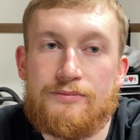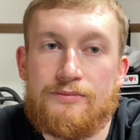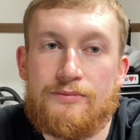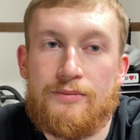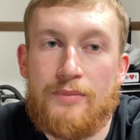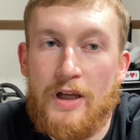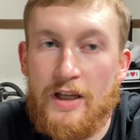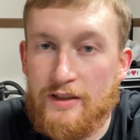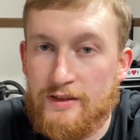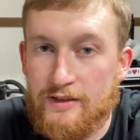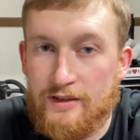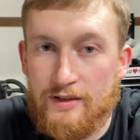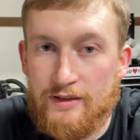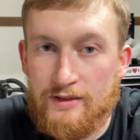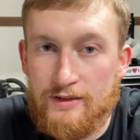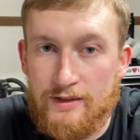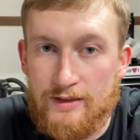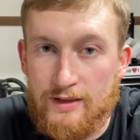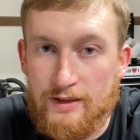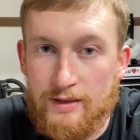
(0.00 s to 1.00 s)

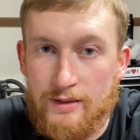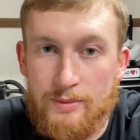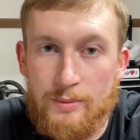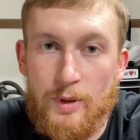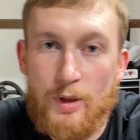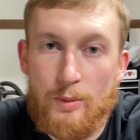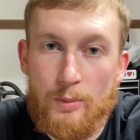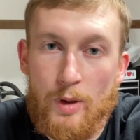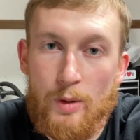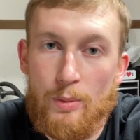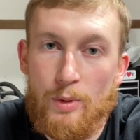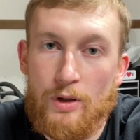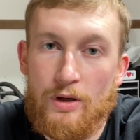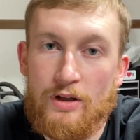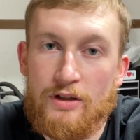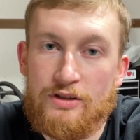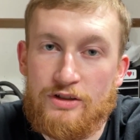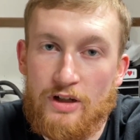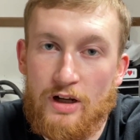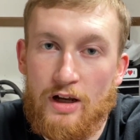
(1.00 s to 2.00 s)
Basically, me and my buddy
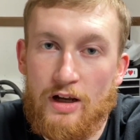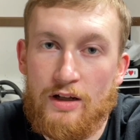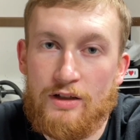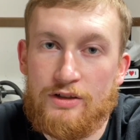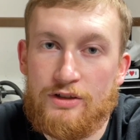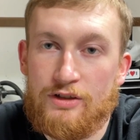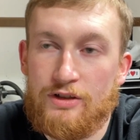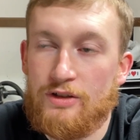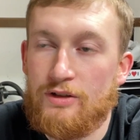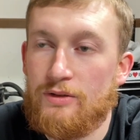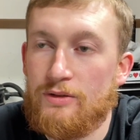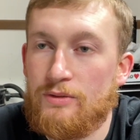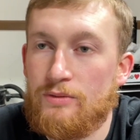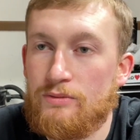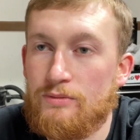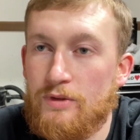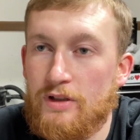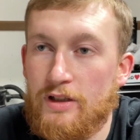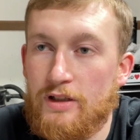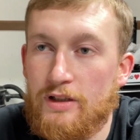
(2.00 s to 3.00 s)
Josh,
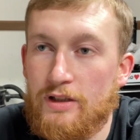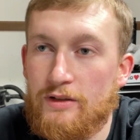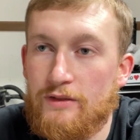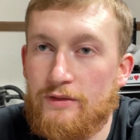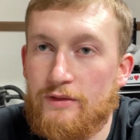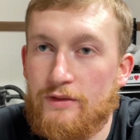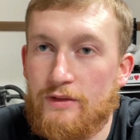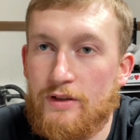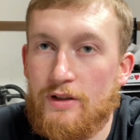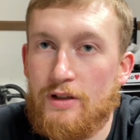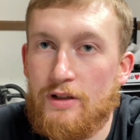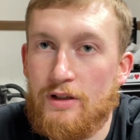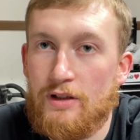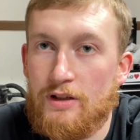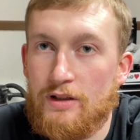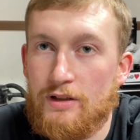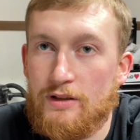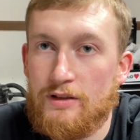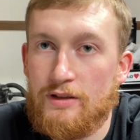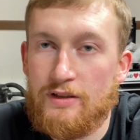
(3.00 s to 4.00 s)
we've
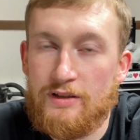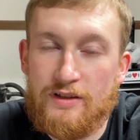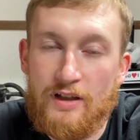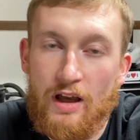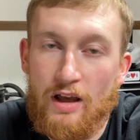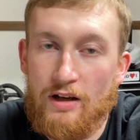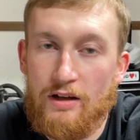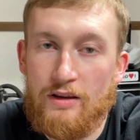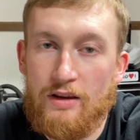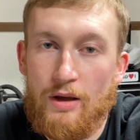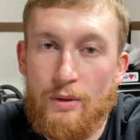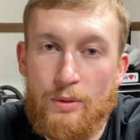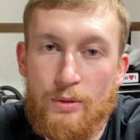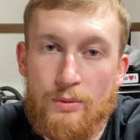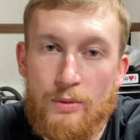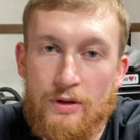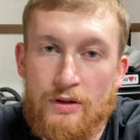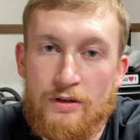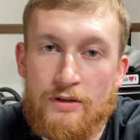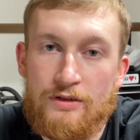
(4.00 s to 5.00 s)
decided that we
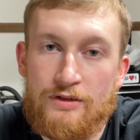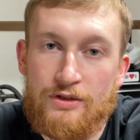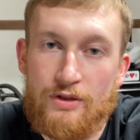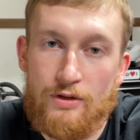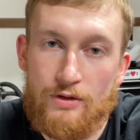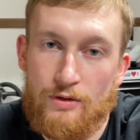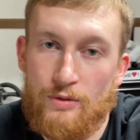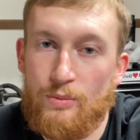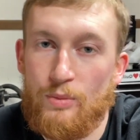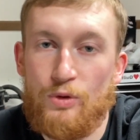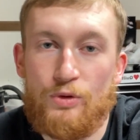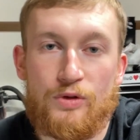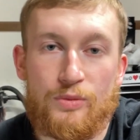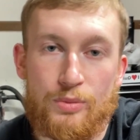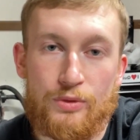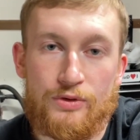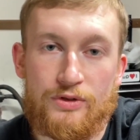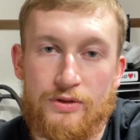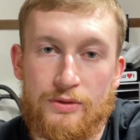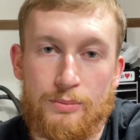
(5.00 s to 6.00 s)
wanted to start a
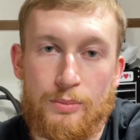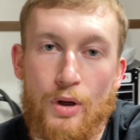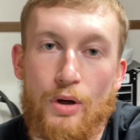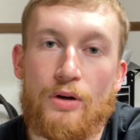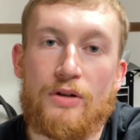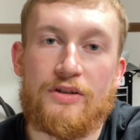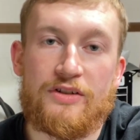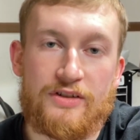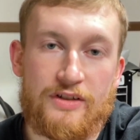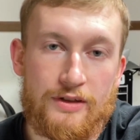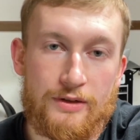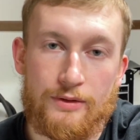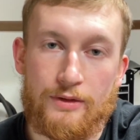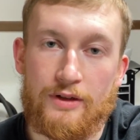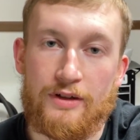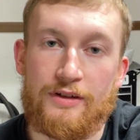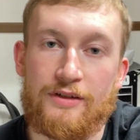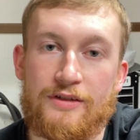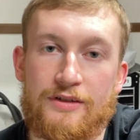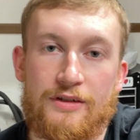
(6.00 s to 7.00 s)
multiple part
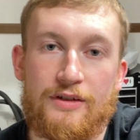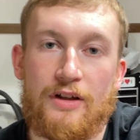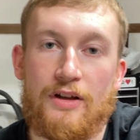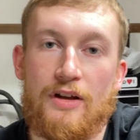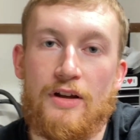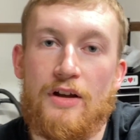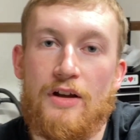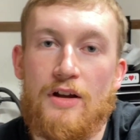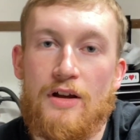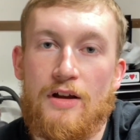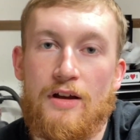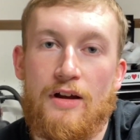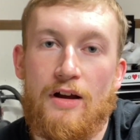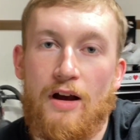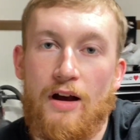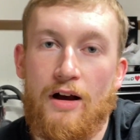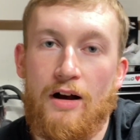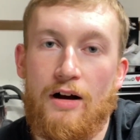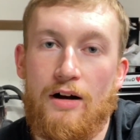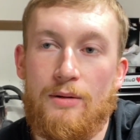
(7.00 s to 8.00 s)
series
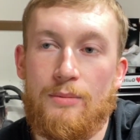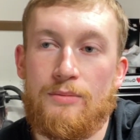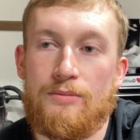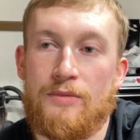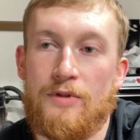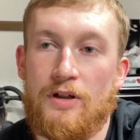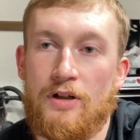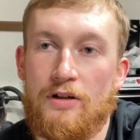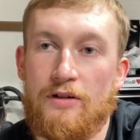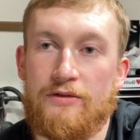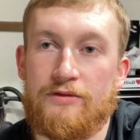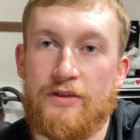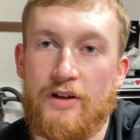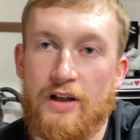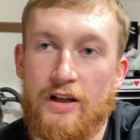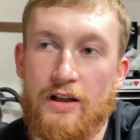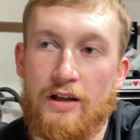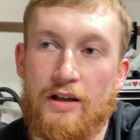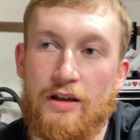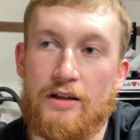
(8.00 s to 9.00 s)
of
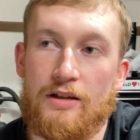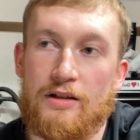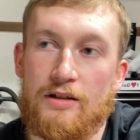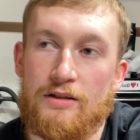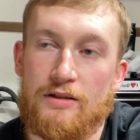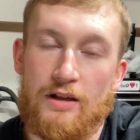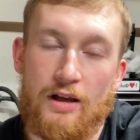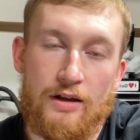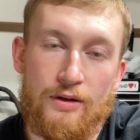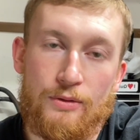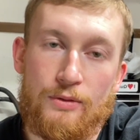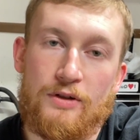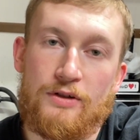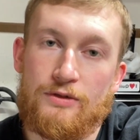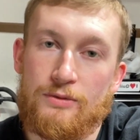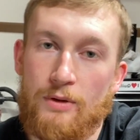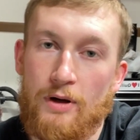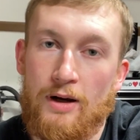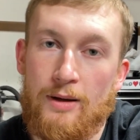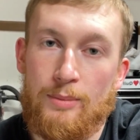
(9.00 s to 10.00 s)
a Coyote
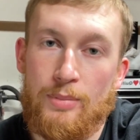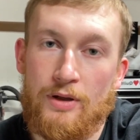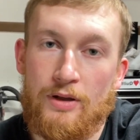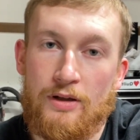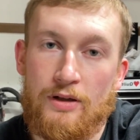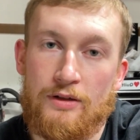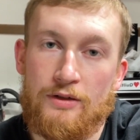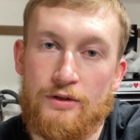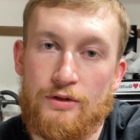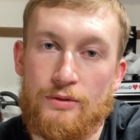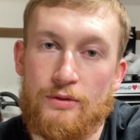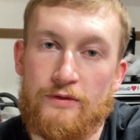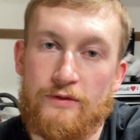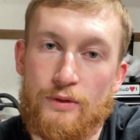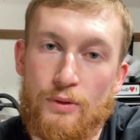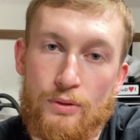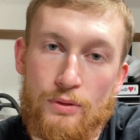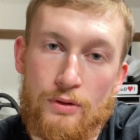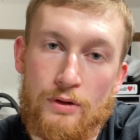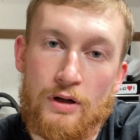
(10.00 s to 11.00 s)
swap into a
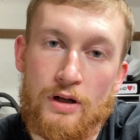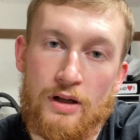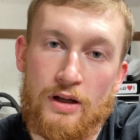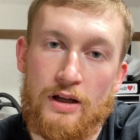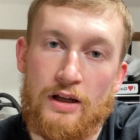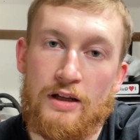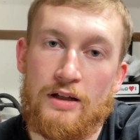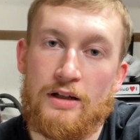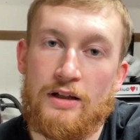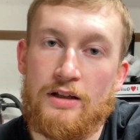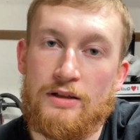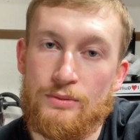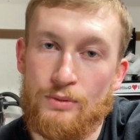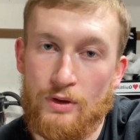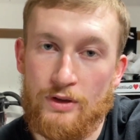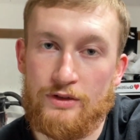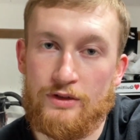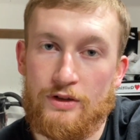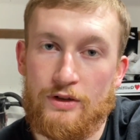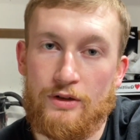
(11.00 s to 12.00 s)
Ford, and he
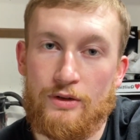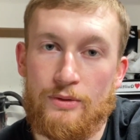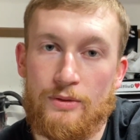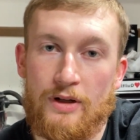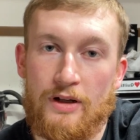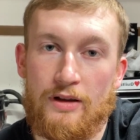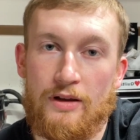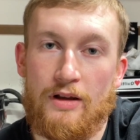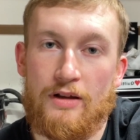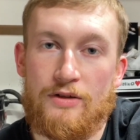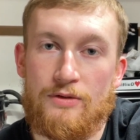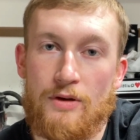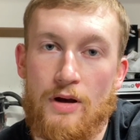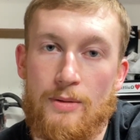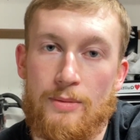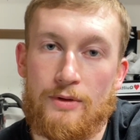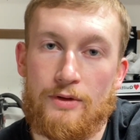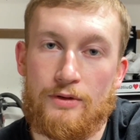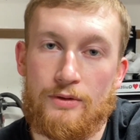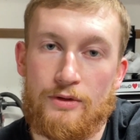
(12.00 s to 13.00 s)
wants to do an LS
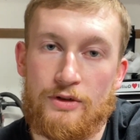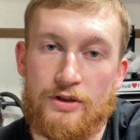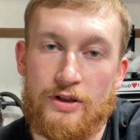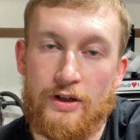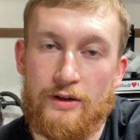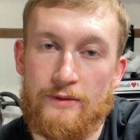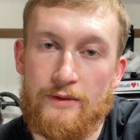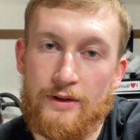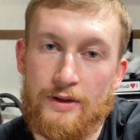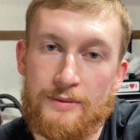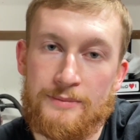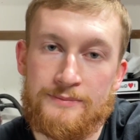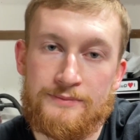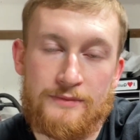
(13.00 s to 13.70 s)
swap into a Chevy.